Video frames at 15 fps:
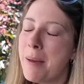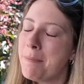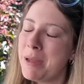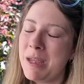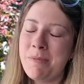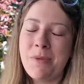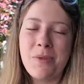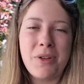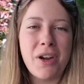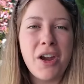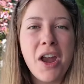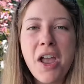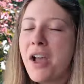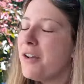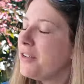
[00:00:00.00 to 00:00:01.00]
People are
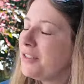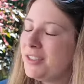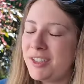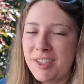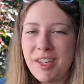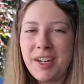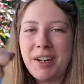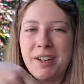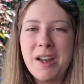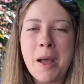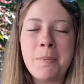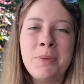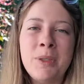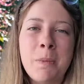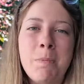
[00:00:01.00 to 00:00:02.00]
slinging
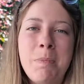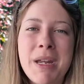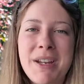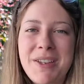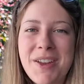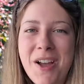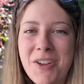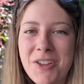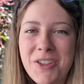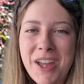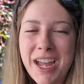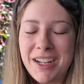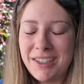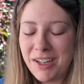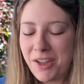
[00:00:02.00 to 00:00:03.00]
up some big
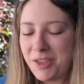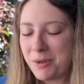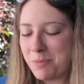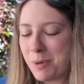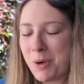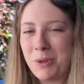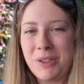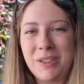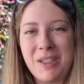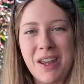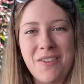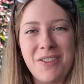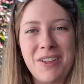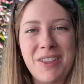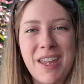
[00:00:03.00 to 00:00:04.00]
knuckleheads on their boats and
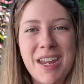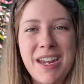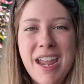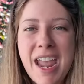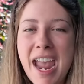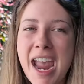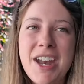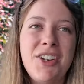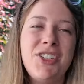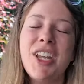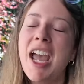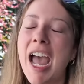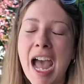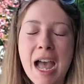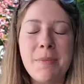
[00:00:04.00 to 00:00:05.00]
everything and just
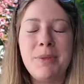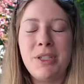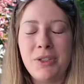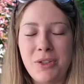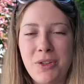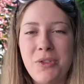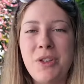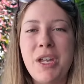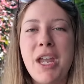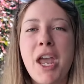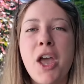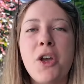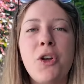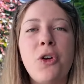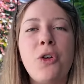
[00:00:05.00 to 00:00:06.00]
absolutely
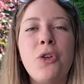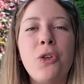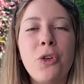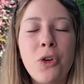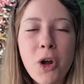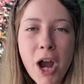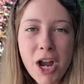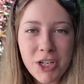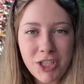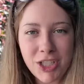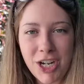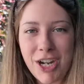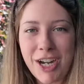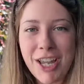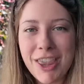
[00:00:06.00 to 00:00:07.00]

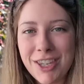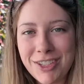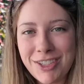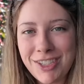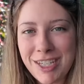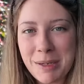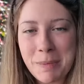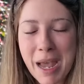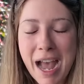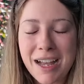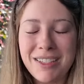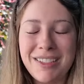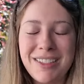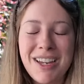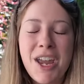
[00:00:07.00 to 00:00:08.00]
crushing the sea
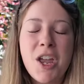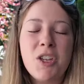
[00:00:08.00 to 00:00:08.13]
bass.